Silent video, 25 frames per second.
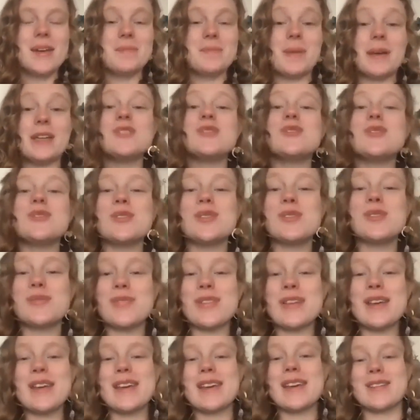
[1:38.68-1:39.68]
been
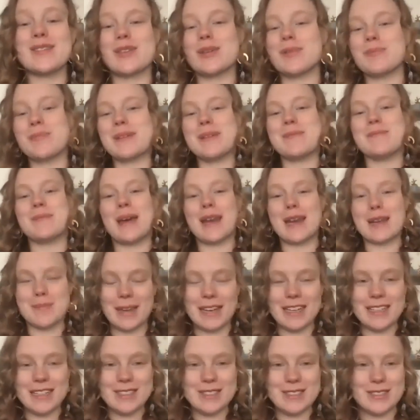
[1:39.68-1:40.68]
dutifully giving me many,
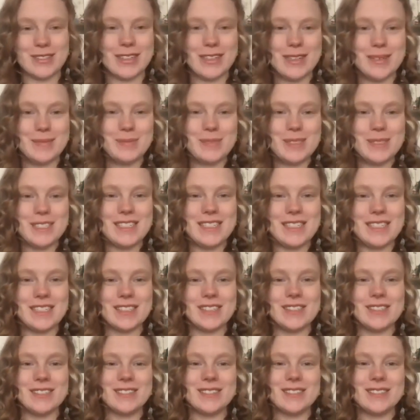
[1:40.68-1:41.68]
many dreams
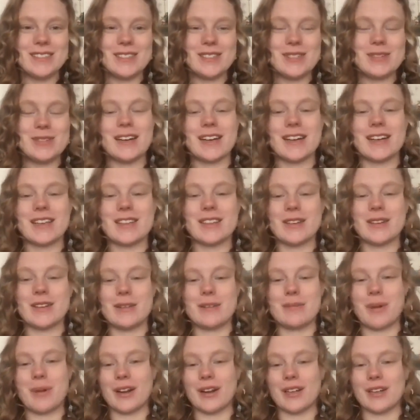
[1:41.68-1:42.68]
to to work through
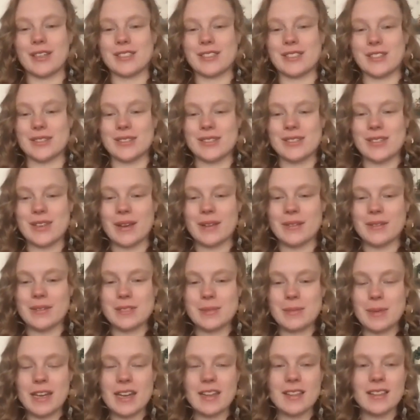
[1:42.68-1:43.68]
and parse through. So I
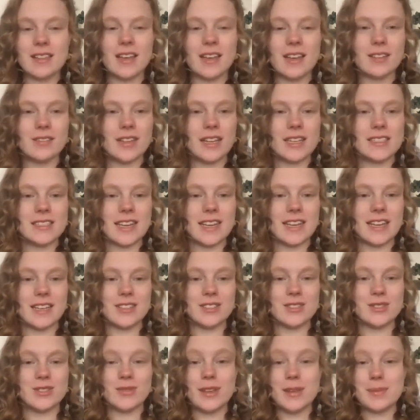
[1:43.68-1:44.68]
spent a lot of last
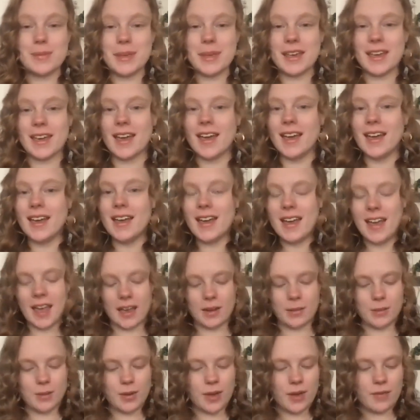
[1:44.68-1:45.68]
night dreaming
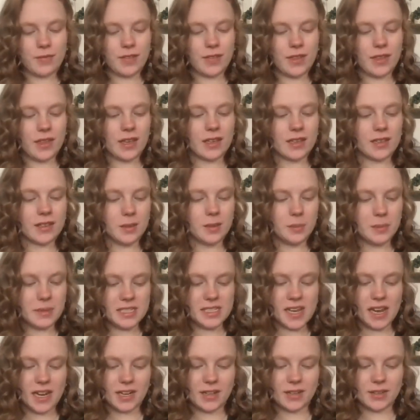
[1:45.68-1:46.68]
and woke up feeling a little
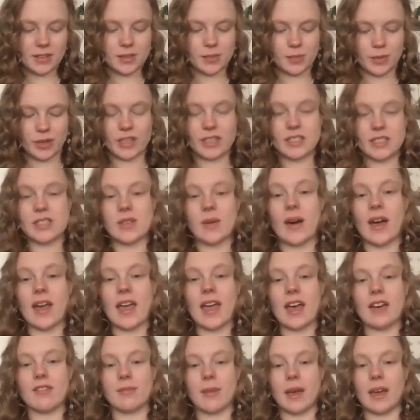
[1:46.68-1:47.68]
bit tired this morning. So I
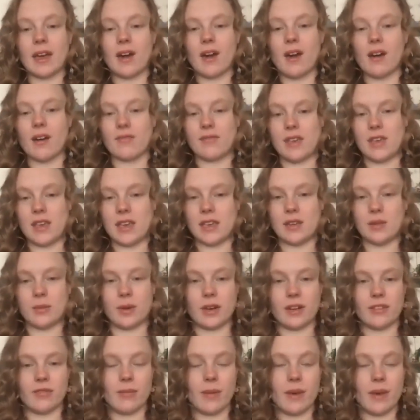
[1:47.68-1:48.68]
have my coffee in
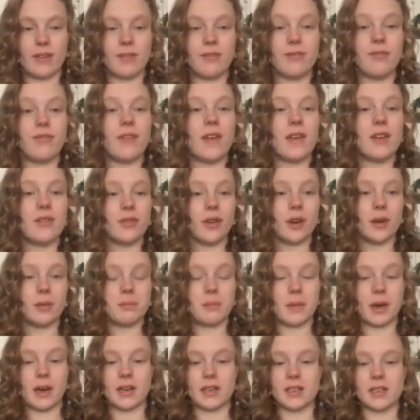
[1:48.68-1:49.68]
one of my favorite
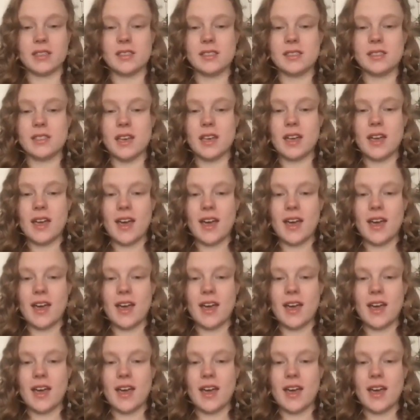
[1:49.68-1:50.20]
mugs.